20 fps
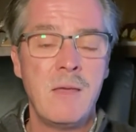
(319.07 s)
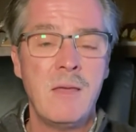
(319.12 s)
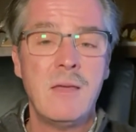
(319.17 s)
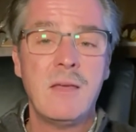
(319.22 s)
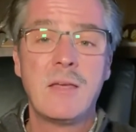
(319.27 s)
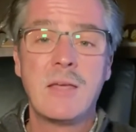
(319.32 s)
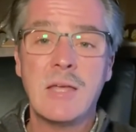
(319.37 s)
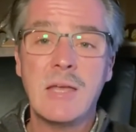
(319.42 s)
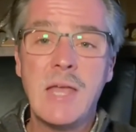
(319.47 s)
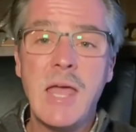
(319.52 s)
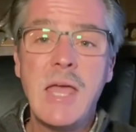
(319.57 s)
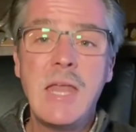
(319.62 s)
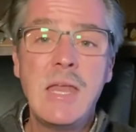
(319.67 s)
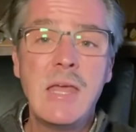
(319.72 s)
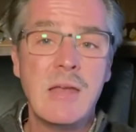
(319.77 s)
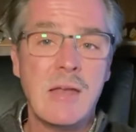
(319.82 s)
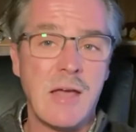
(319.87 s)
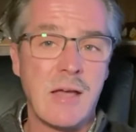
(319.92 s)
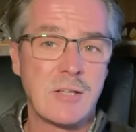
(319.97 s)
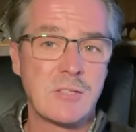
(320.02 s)

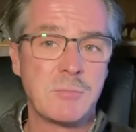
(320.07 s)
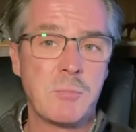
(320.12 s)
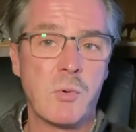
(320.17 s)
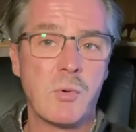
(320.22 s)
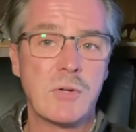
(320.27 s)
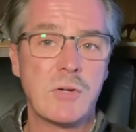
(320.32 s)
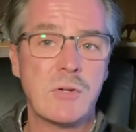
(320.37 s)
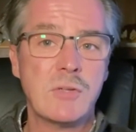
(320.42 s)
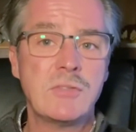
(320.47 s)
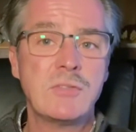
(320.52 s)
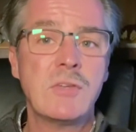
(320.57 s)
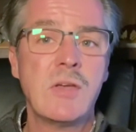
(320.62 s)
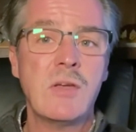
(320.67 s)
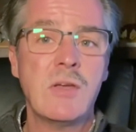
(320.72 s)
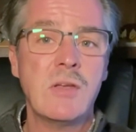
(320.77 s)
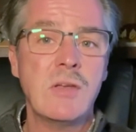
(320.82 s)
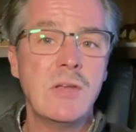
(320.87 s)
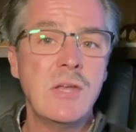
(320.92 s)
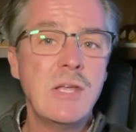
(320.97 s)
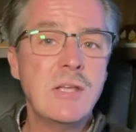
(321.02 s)
Canadian exporters
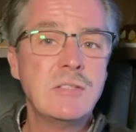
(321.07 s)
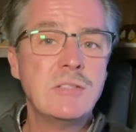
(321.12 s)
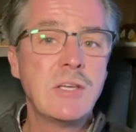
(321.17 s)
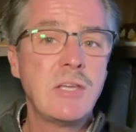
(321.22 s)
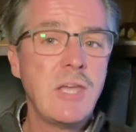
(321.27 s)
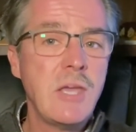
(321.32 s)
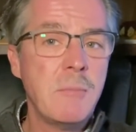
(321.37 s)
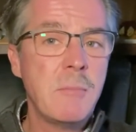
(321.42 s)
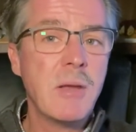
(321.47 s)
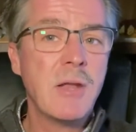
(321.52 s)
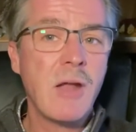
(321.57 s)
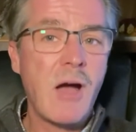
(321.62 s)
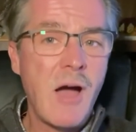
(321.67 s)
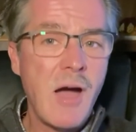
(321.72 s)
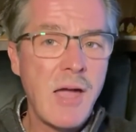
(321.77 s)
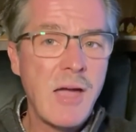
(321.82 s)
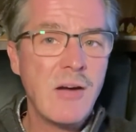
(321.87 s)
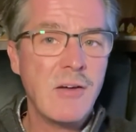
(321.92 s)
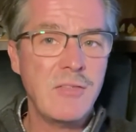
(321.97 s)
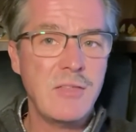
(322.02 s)
need to keep an
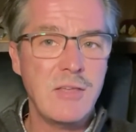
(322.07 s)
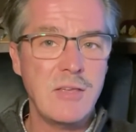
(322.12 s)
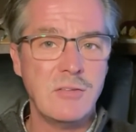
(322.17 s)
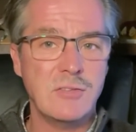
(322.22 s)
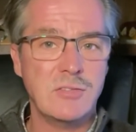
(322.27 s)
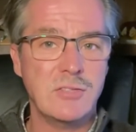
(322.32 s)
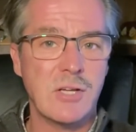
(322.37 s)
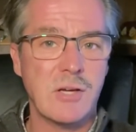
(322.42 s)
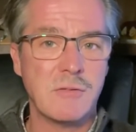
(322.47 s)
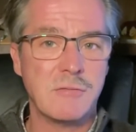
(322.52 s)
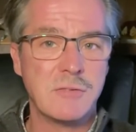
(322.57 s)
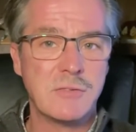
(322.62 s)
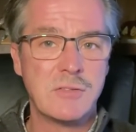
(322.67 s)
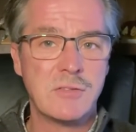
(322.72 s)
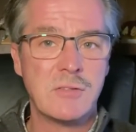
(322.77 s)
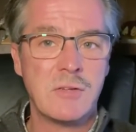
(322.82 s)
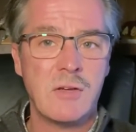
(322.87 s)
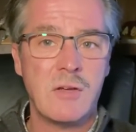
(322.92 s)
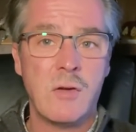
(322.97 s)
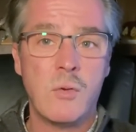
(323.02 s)
eye on these
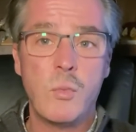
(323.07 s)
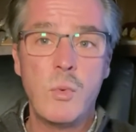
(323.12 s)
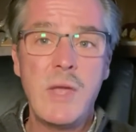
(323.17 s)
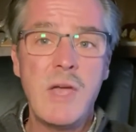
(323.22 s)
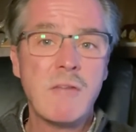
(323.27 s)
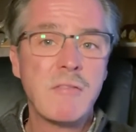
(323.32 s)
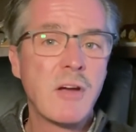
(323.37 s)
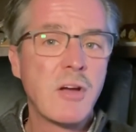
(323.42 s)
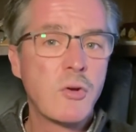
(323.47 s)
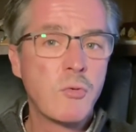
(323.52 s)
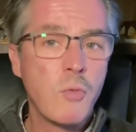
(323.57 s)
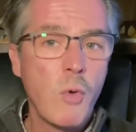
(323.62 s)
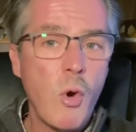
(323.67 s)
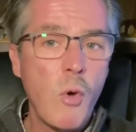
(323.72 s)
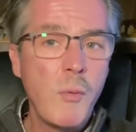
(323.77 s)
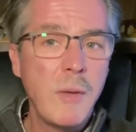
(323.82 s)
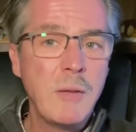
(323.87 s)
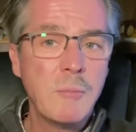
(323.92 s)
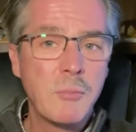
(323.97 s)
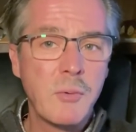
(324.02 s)
shifts. We have a
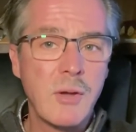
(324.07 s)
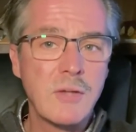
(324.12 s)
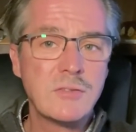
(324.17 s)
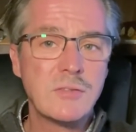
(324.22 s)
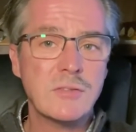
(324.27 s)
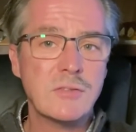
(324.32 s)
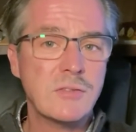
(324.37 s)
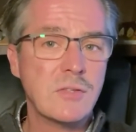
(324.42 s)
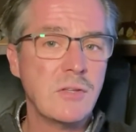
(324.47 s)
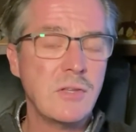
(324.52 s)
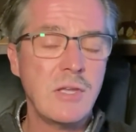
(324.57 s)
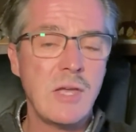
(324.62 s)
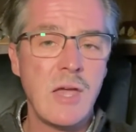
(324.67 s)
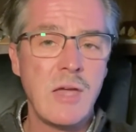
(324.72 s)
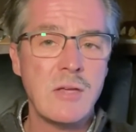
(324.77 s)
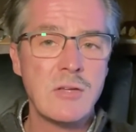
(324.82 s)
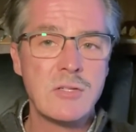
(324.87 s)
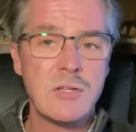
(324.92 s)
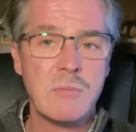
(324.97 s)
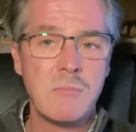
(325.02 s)
growing presence in the
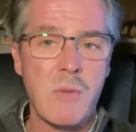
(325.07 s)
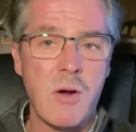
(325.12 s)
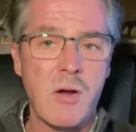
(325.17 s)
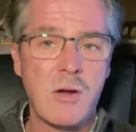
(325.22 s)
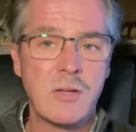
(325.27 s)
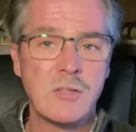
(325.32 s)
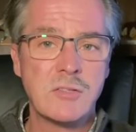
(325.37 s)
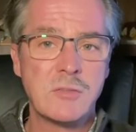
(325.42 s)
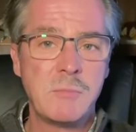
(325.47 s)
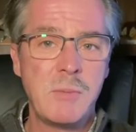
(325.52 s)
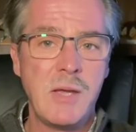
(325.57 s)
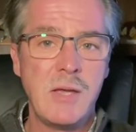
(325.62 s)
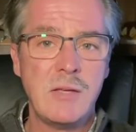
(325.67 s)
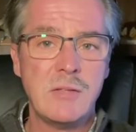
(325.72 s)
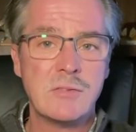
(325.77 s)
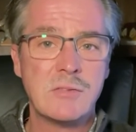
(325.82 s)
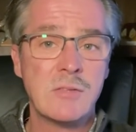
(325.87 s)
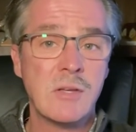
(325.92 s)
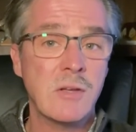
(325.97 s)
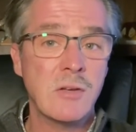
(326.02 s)
Asian market
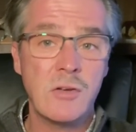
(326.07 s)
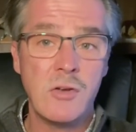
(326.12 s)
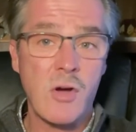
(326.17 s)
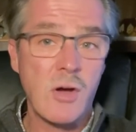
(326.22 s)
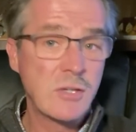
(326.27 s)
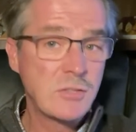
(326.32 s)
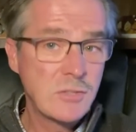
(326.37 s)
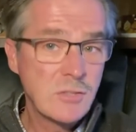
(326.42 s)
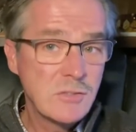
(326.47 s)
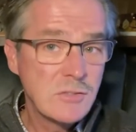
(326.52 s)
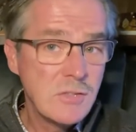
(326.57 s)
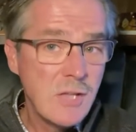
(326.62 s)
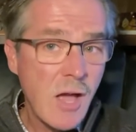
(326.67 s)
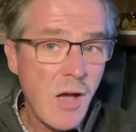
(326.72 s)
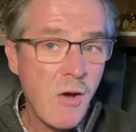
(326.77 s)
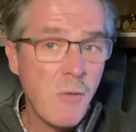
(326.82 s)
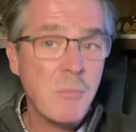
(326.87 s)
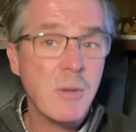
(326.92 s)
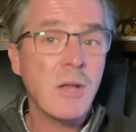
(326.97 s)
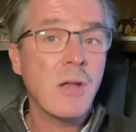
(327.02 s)
space, not just
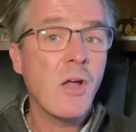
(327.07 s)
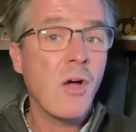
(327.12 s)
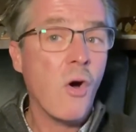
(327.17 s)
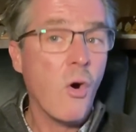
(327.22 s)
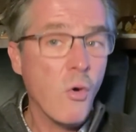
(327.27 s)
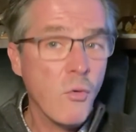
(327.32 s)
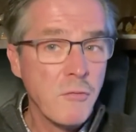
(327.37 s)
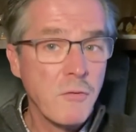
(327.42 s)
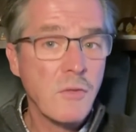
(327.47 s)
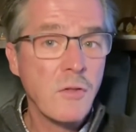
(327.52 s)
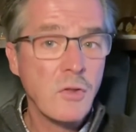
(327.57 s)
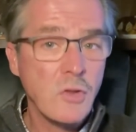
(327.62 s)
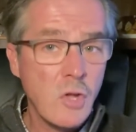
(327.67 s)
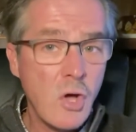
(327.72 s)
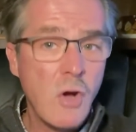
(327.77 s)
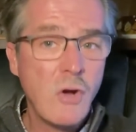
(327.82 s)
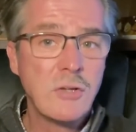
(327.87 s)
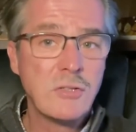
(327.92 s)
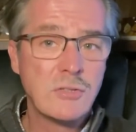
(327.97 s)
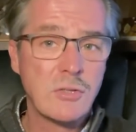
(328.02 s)
now, but over the
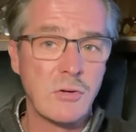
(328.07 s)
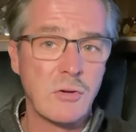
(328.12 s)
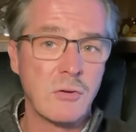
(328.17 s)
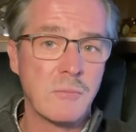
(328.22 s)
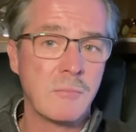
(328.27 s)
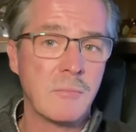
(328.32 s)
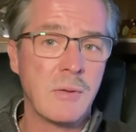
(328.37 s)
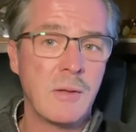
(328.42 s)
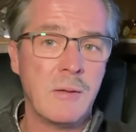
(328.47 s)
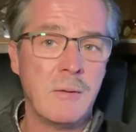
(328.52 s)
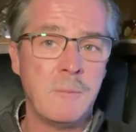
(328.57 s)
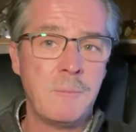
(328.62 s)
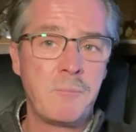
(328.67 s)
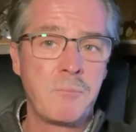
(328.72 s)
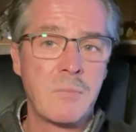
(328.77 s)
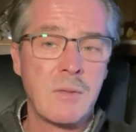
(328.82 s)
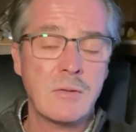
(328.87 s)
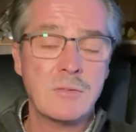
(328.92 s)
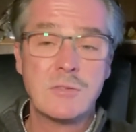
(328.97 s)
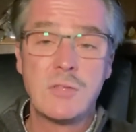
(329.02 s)
long term.
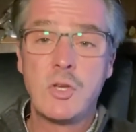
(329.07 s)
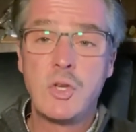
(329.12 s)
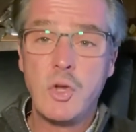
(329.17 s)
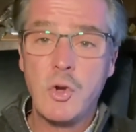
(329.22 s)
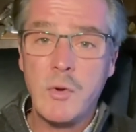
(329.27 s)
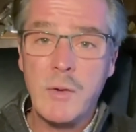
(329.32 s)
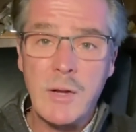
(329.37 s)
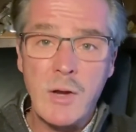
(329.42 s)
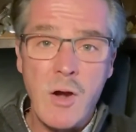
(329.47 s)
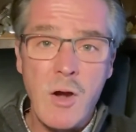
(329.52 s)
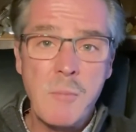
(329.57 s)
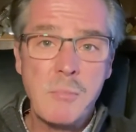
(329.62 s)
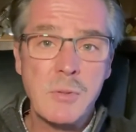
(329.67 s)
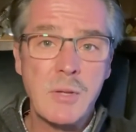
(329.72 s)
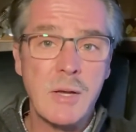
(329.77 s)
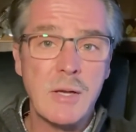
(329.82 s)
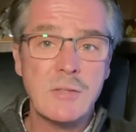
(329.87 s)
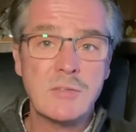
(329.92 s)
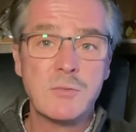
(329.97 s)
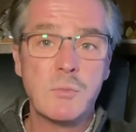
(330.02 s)
Securing our
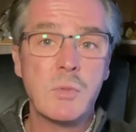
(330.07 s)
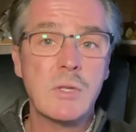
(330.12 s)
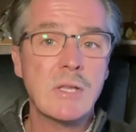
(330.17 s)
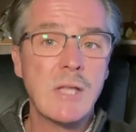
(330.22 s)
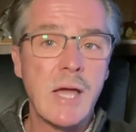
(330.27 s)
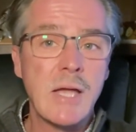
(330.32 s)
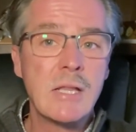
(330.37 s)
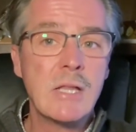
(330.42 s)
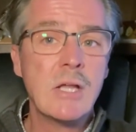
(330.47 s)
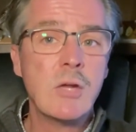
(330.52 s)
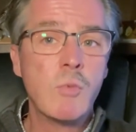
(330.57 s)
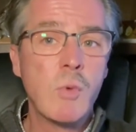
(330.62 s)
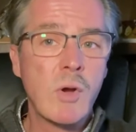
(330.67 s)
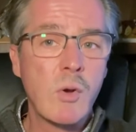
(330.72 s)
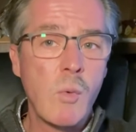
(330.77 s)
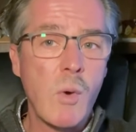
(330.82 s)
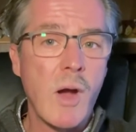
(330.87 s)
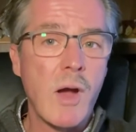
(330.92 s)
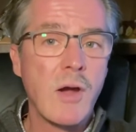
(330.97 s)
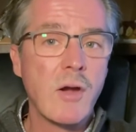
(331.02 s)
place will likely
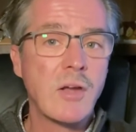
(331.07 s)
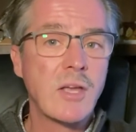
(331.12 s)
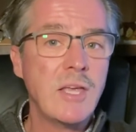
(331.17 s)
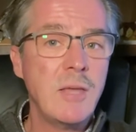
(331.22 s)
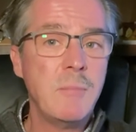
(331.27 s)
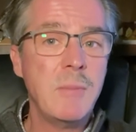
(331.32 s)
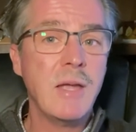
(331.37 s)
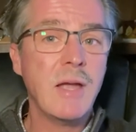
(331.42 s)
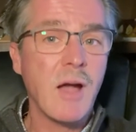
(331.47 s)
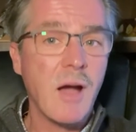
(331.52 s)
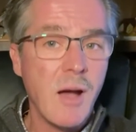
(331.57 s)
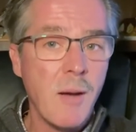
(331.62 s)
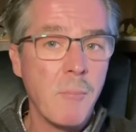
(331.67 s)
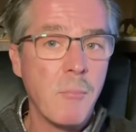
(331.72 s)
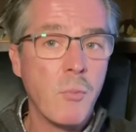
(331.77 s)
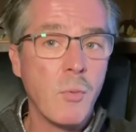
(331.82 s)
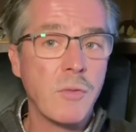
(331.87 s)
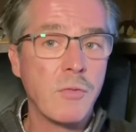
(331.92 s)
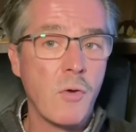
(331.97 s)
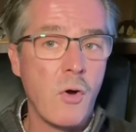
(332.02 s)
require keeping
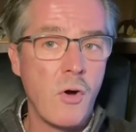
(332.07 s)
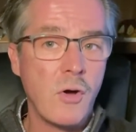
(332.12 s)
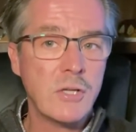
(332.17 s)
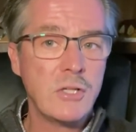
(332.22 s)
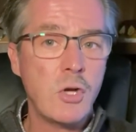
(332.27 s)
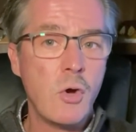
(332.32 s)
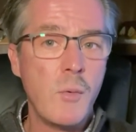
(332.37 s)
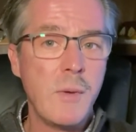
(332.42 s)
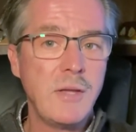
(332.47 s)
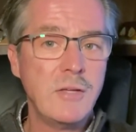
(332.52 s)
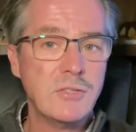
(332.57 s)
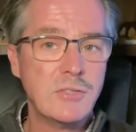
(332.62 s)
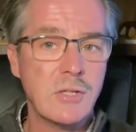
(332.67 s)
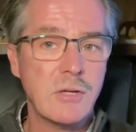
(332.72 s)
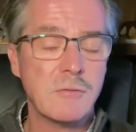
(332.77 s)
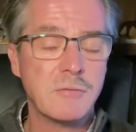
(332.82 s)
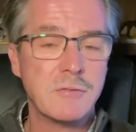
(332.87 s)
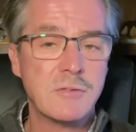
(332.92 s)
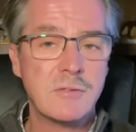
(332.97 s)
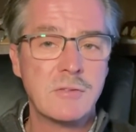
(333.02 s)
up with ongoing
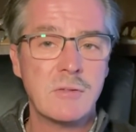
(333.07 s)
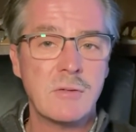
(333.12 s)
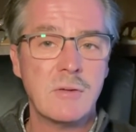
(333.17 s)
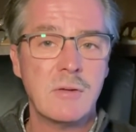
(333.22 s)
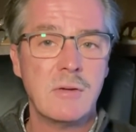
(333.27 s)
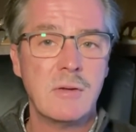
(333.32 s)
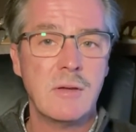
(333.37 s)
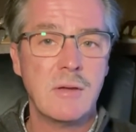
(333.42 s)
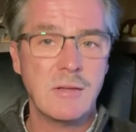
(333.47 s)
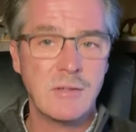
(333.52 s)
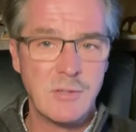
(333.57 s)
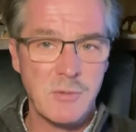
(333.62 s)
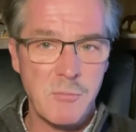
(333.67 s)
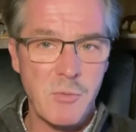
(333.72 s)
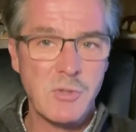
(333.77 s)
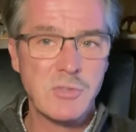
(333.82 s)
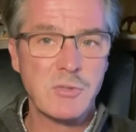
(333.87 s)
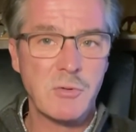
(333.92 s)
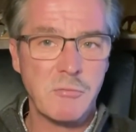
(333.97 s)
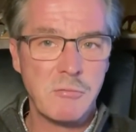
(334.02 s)
shifts in
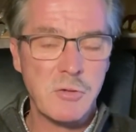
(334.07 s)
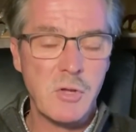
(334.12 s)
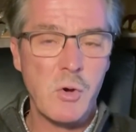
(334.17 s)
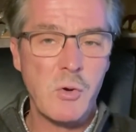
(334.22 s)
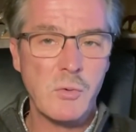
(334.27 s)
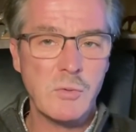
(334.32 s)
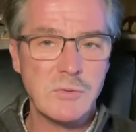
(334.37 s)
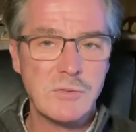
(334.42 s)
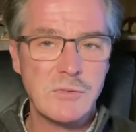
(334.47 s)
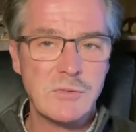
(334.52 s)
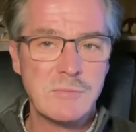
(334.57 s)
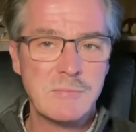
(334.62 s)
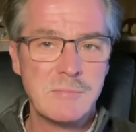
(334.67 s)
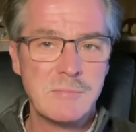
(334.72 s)
commercial flows.